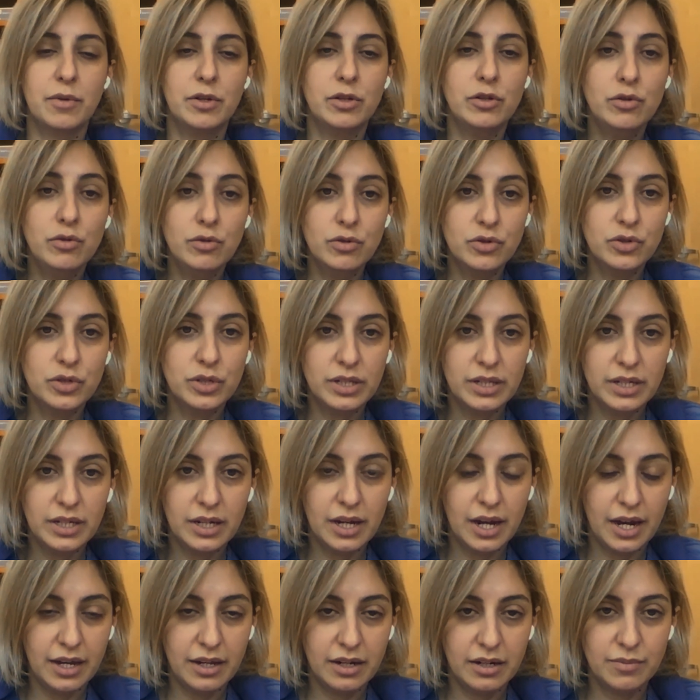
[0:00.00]
Usually
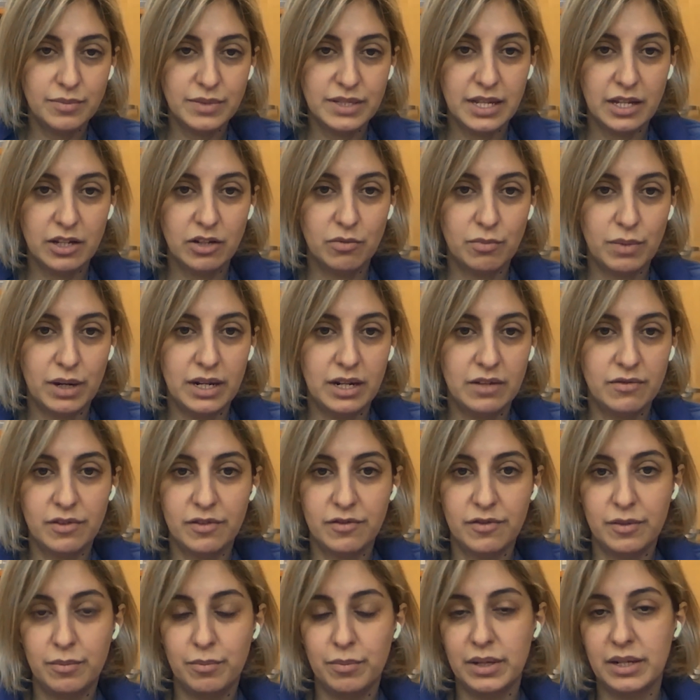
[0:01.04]
items that you might have
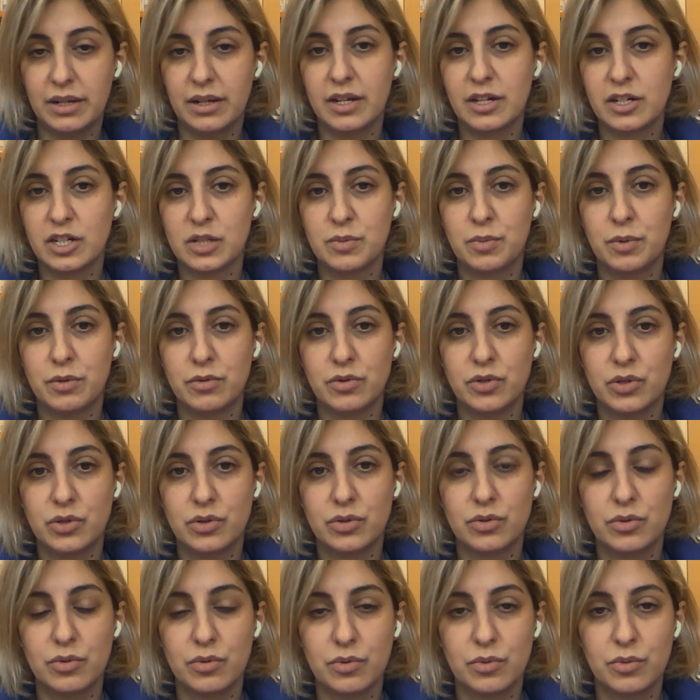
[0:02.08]
even been exposed
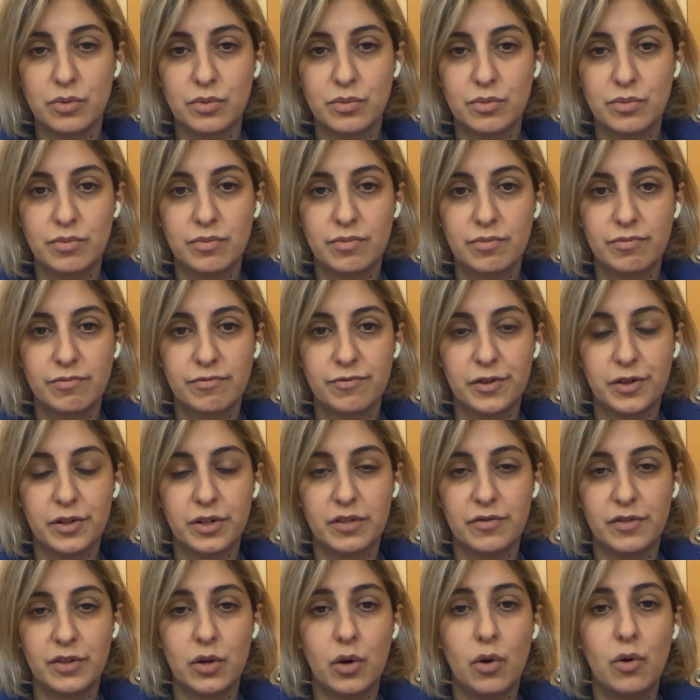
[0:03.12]
to for
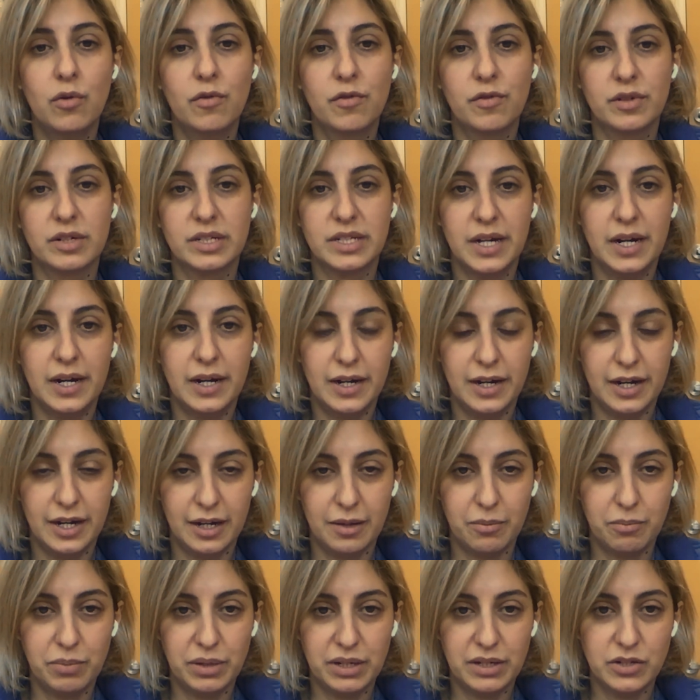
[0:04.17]
even over
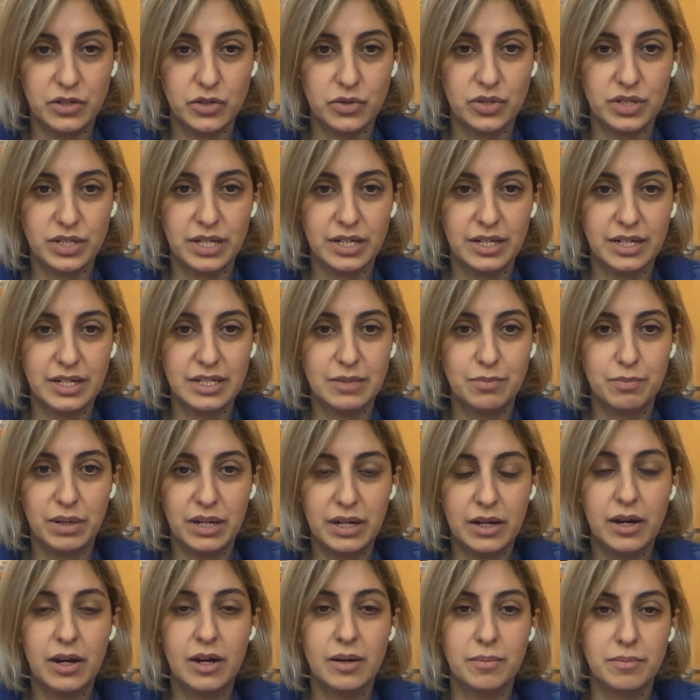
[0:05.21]
time because your skin has
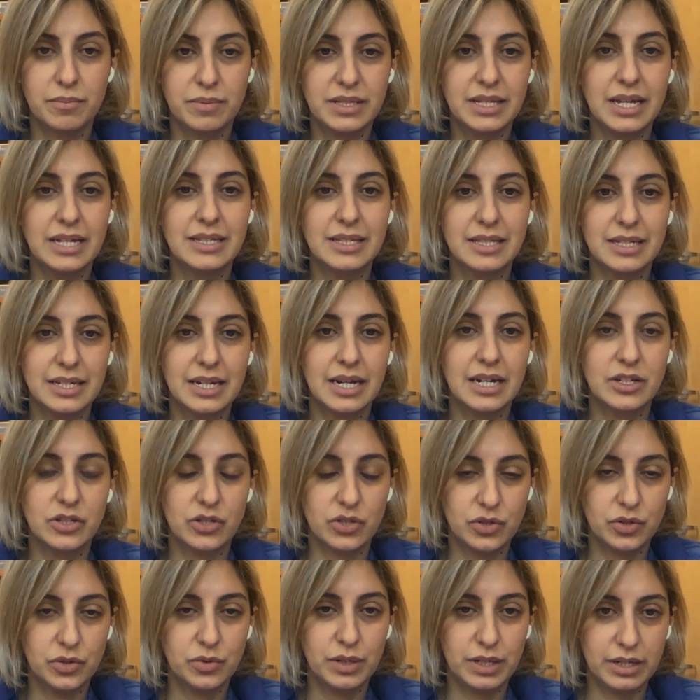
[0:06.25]
become
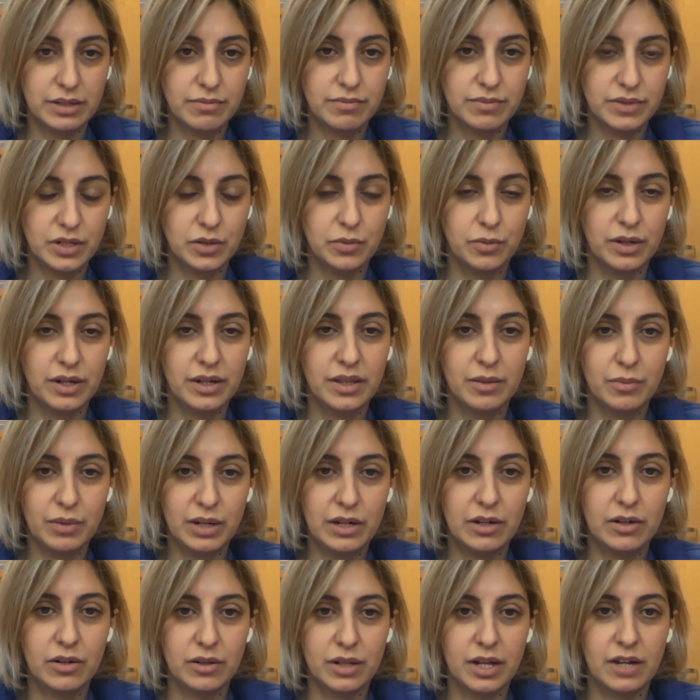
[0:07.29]
sensitized to it. So one thing we
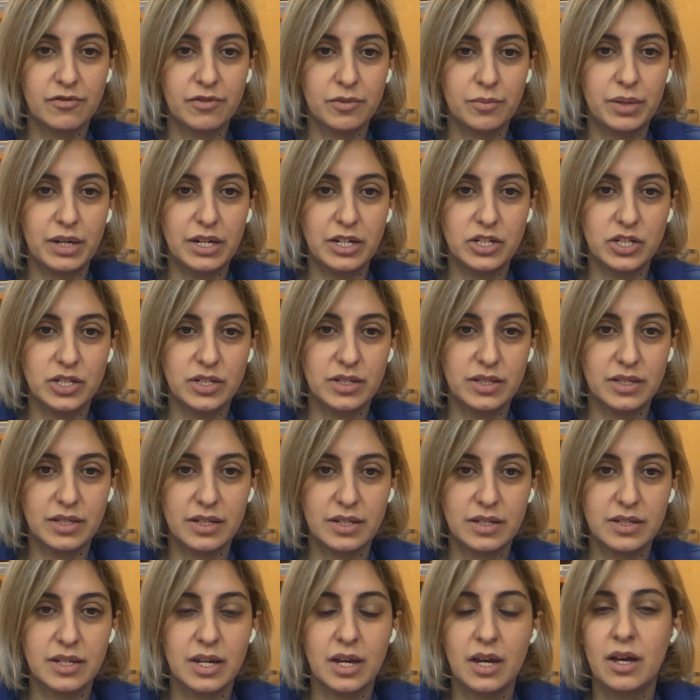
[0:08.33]
hear a lot from patients
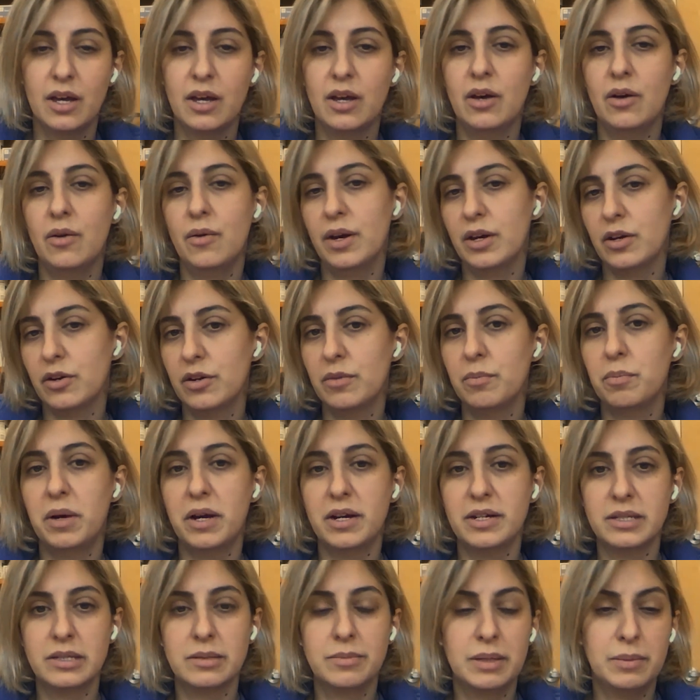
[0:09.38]
is, well, I couldn't
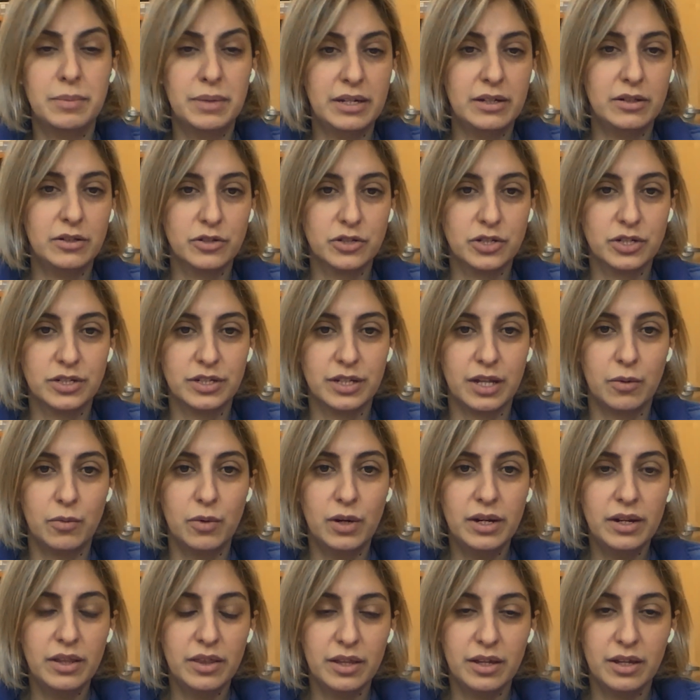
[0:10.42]
possibly be allergic to that
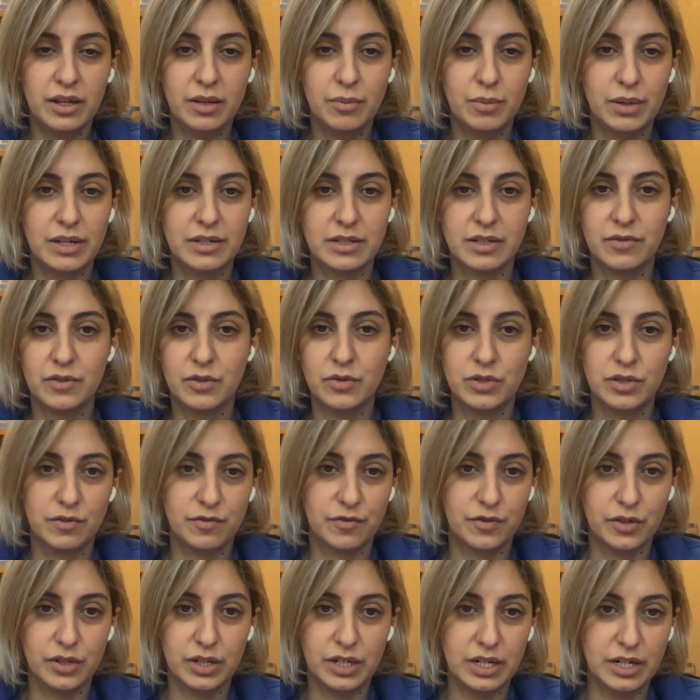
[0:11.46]
one thing because I've used it
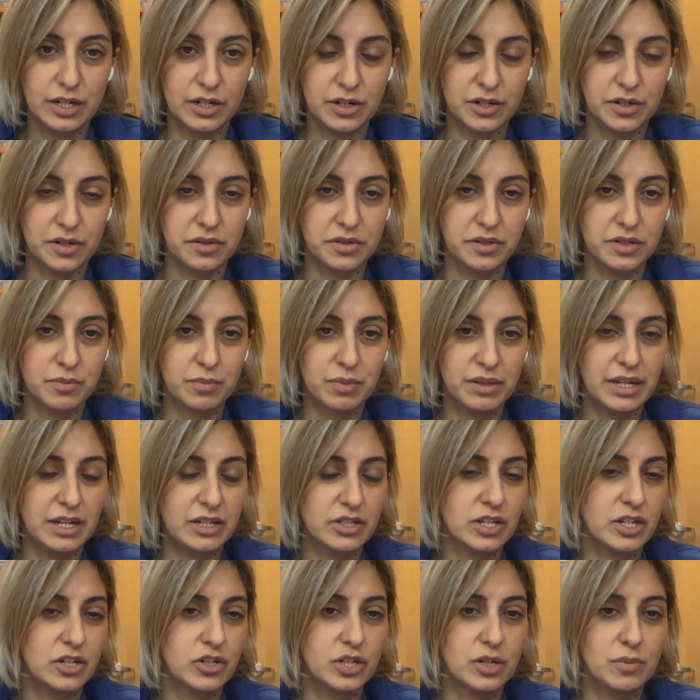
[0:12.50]
for years. But
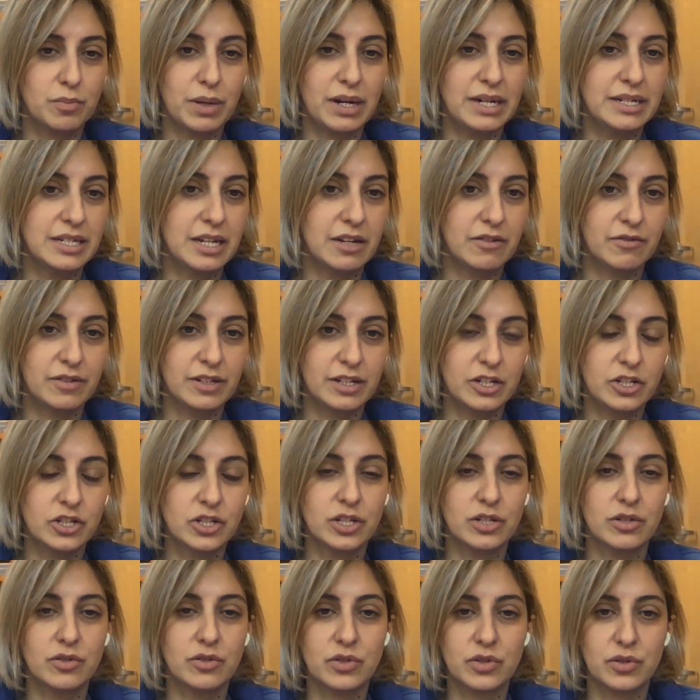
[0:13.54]
that's actually by
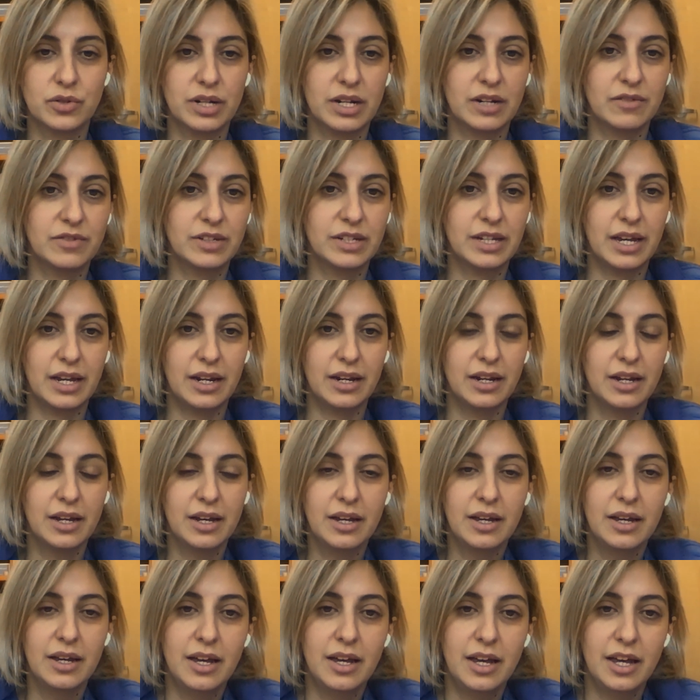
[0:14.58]
definition, you sort of have to get
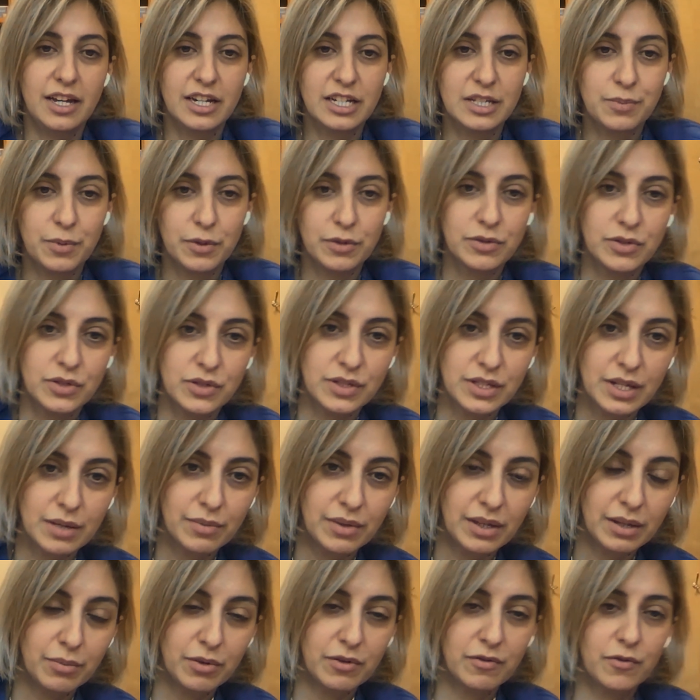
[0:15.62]
exposed to
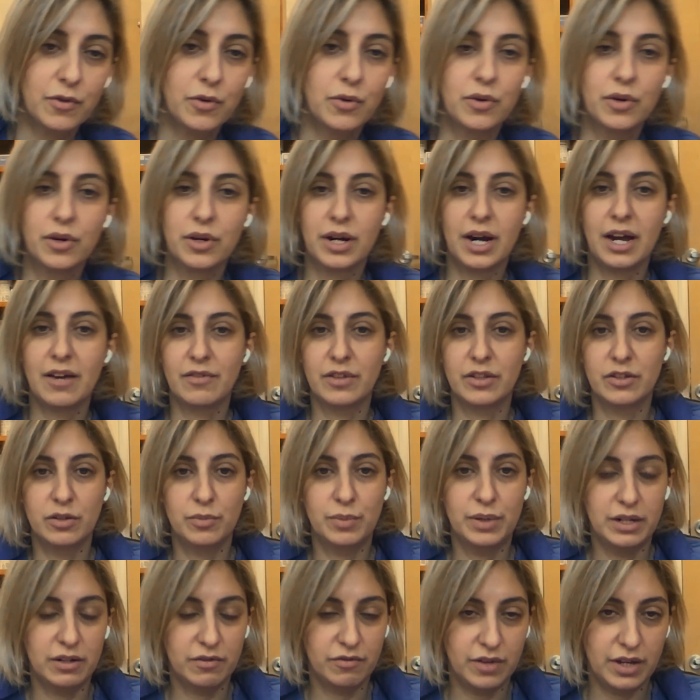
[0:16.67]
something before, have a little
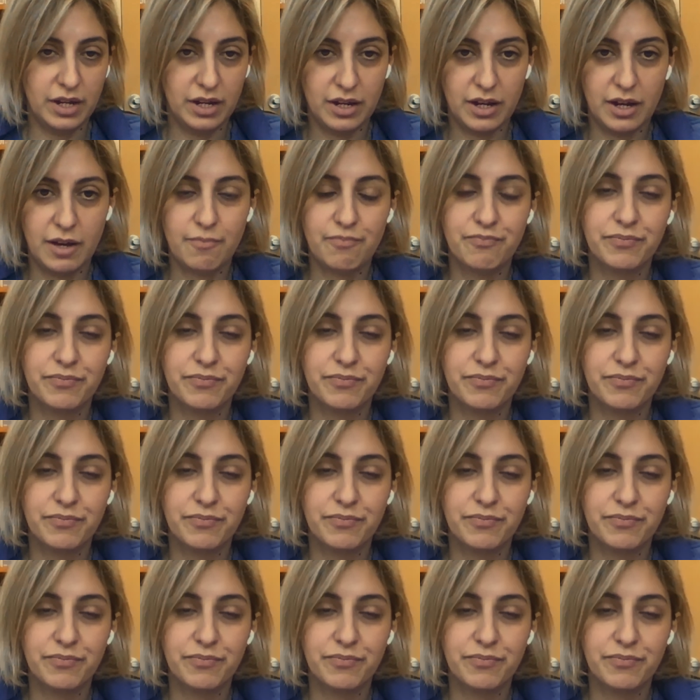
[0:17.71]
bit of a